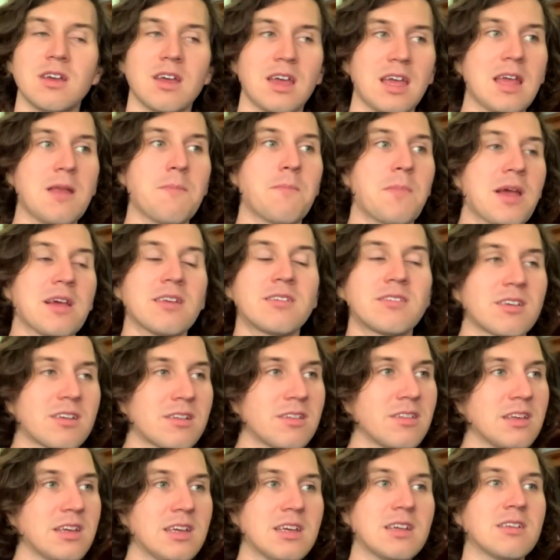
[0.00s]
It
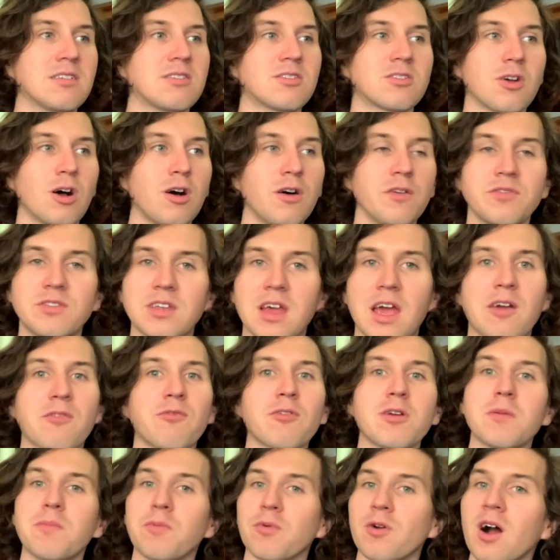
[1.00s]
basically solves
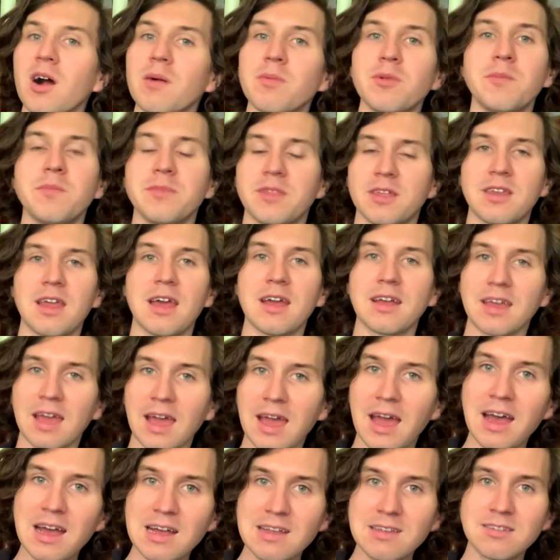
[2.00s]
every problem the deck
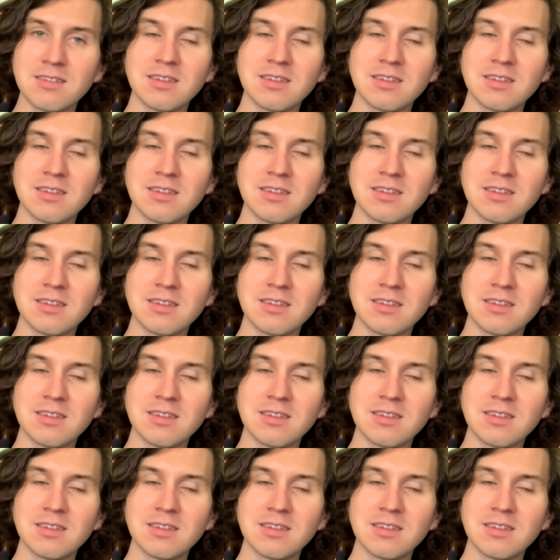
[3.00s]
has.